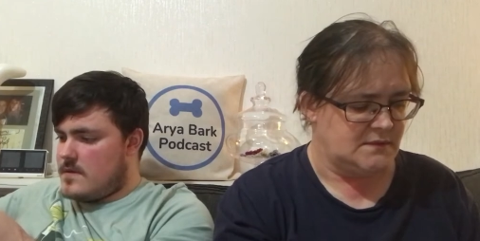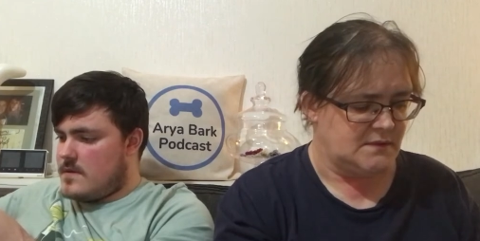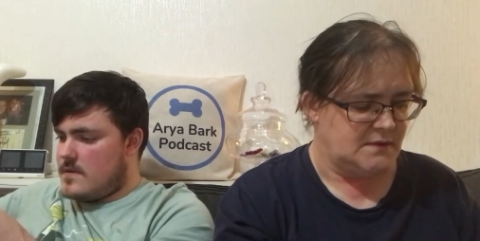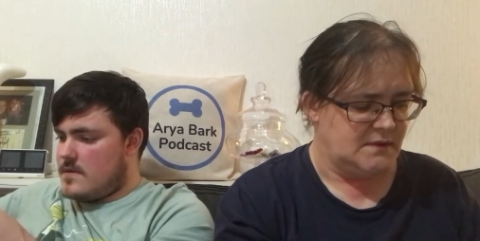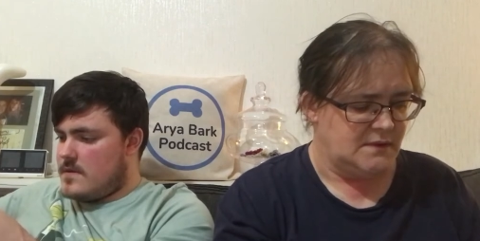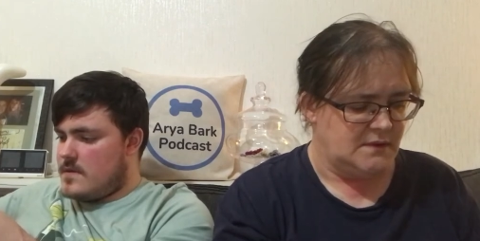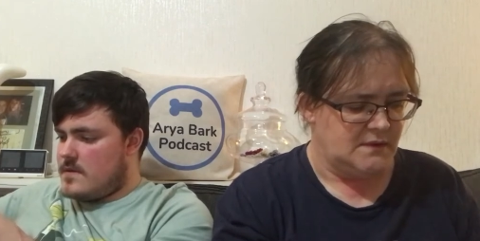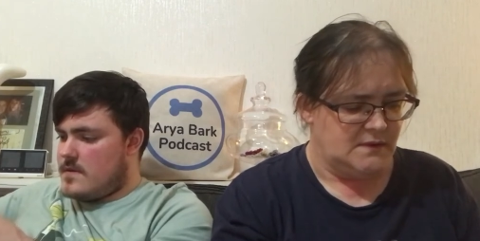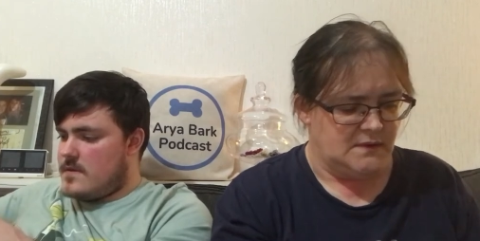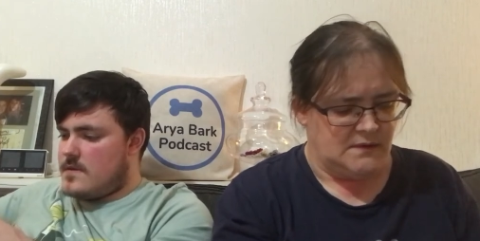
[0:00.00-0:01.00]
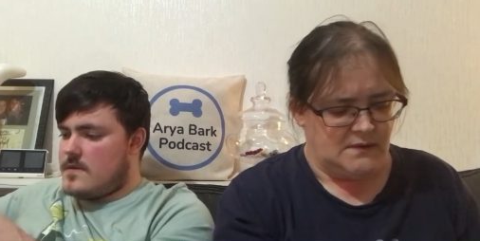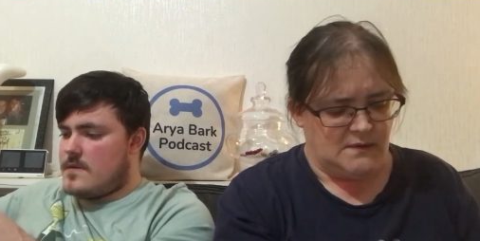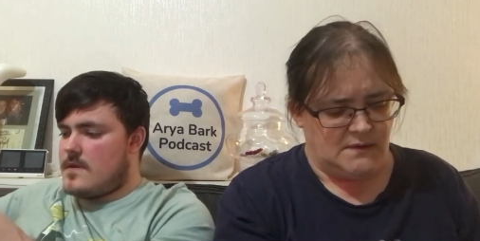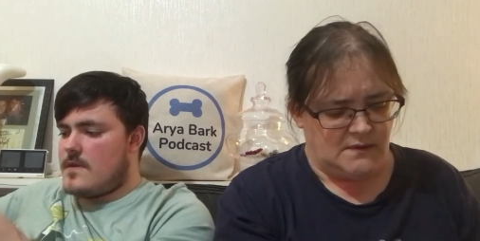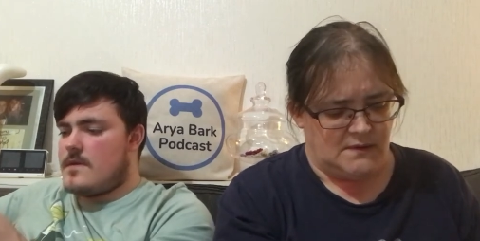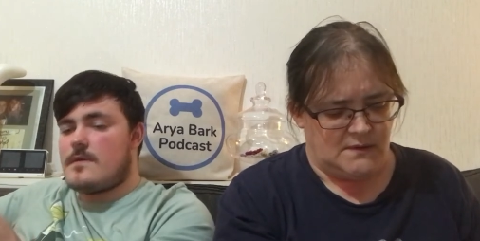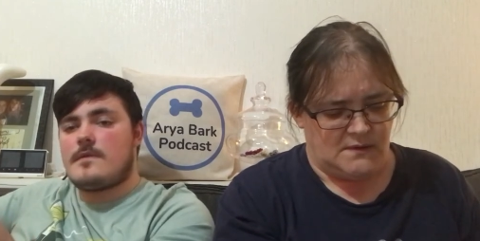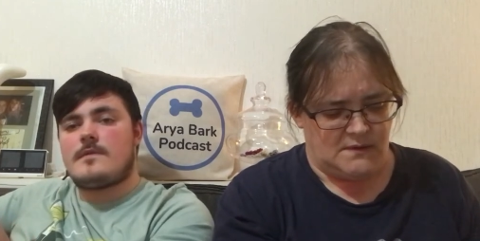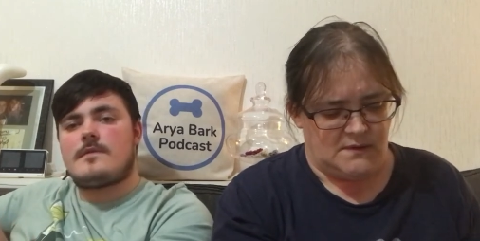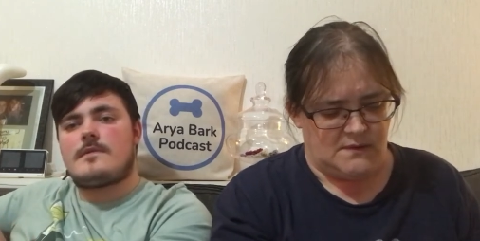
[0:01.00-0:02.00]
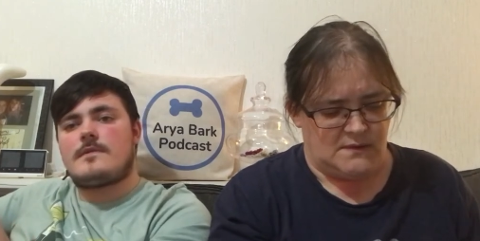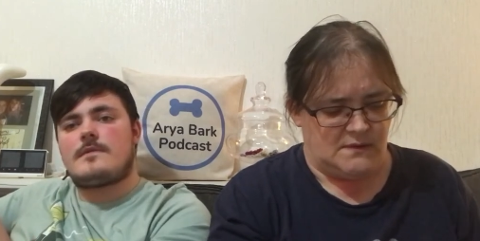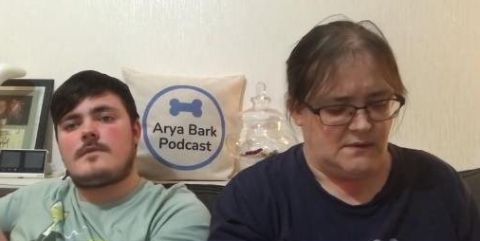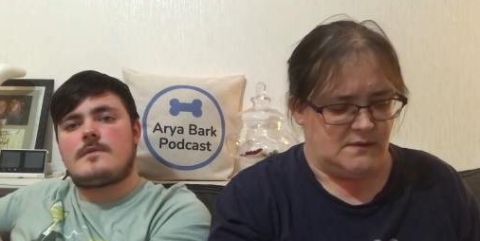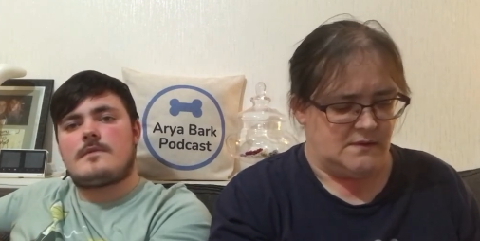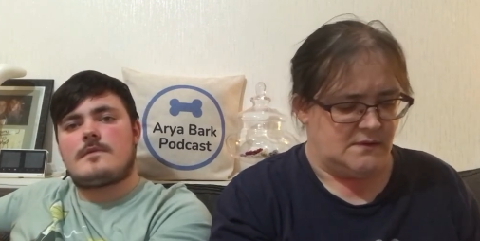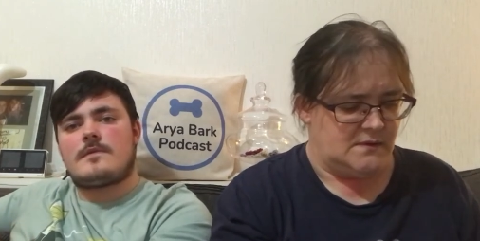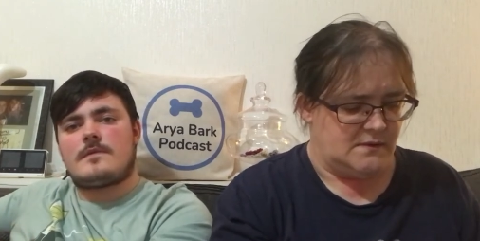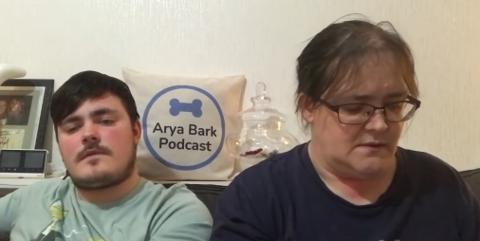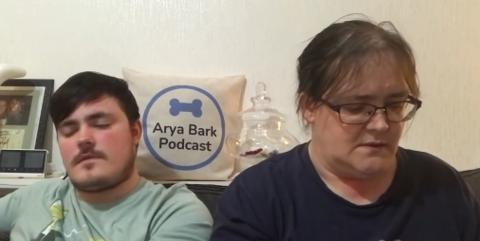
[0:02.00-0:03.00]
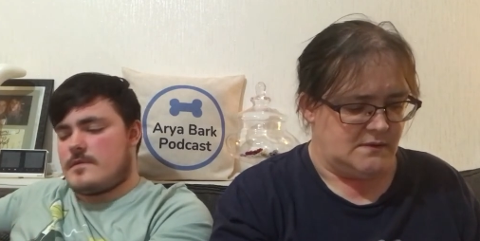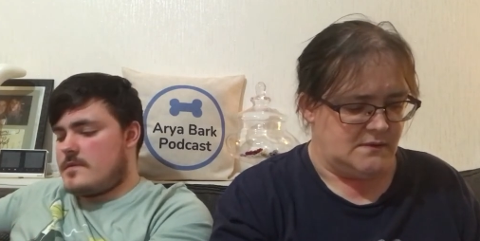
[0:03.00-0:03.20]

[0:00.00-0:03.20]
(silence)